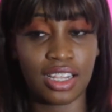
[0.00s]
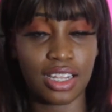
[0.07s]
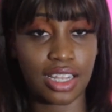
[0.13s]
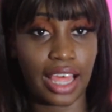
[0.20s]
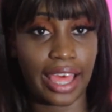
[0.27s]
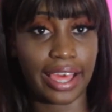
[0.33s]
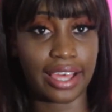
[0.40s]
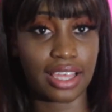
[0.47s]

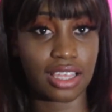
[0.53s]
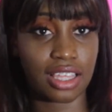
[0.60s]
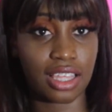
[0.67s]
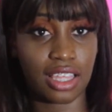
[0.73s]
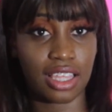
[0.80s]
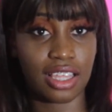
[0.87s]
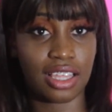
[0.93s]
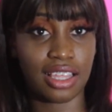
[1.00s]
like,
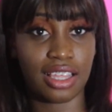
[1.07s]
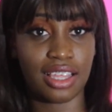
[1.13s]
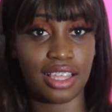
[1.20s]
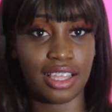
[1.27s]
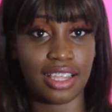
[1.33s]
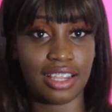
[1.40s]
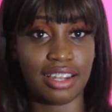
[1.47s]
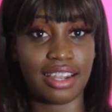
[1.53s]

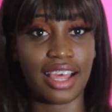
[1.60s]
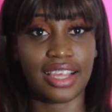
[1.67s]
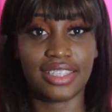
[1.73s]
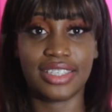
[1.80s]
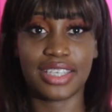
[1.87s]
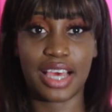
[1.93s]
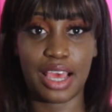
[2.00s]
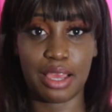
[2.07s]

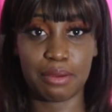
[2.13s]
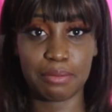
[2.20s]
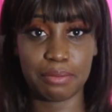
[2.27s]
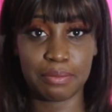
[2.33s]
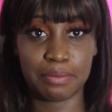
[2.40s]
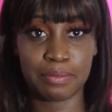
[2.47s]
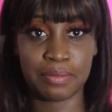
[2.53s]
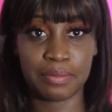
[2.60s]
nighttime
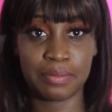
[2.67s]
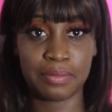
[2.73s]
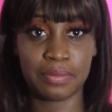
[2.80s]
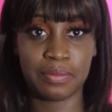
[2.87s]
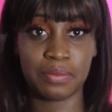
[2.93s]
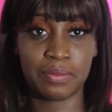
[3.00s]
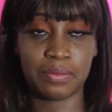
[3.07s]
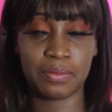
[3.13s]

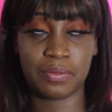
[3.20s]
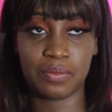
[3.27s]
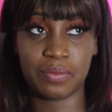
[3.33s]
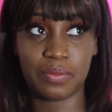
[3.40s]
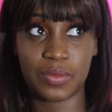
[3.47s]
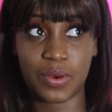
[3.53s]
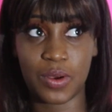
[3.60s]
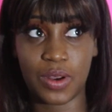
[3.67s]

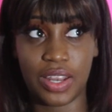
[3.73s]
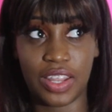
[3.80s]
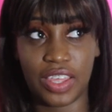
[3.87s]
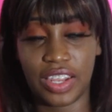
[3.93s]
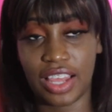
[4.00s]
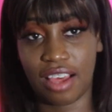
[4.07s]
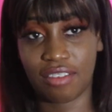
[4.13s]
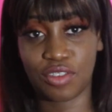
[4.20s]
or
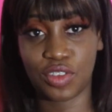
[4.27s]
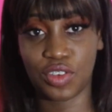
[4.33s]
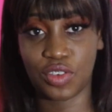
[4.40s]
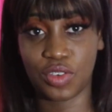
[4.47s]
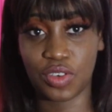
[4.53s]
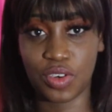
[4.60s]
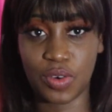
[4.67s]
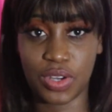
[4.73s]
late
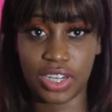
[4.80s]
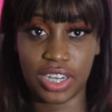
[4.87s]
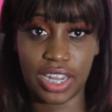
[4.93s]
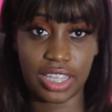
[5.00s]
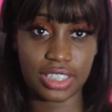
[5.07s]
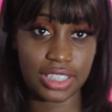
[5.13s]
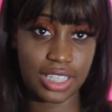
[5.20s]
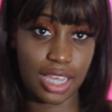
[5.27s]
afternoon, going on a
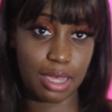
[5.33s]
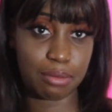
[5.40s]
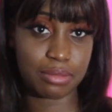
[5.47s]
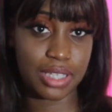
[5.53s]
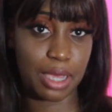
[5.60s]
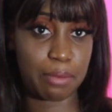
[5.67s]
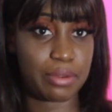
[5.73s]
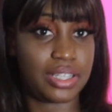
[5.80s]
nighttime
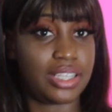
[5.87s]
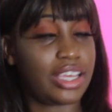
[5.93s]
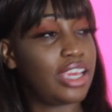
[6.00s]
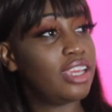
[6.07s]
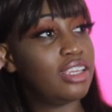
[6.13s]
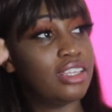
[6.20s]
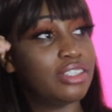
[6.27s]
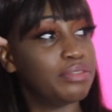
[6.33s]
type of
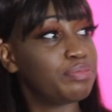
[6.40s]
date.